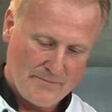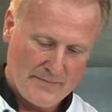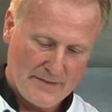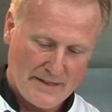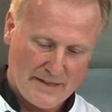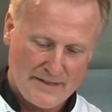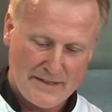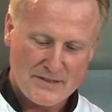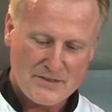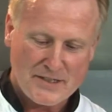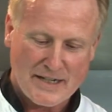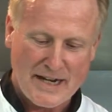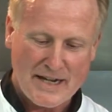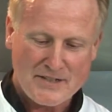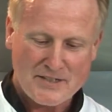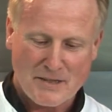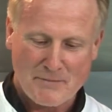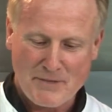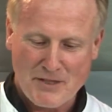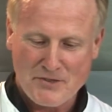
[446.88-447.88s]
In this
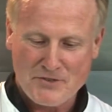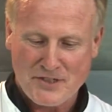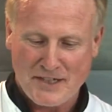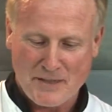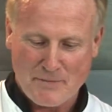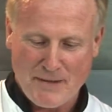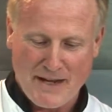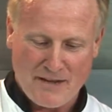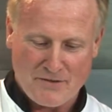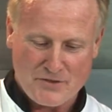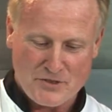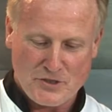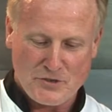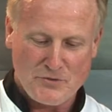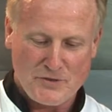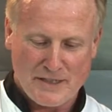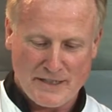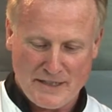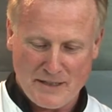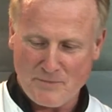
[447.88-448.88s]
case, I'm using about 2
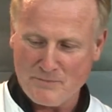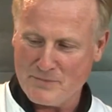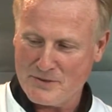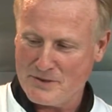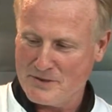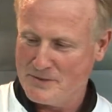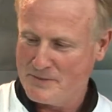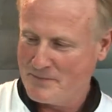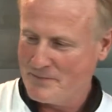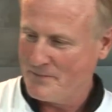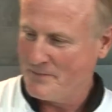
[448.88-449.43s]
cups.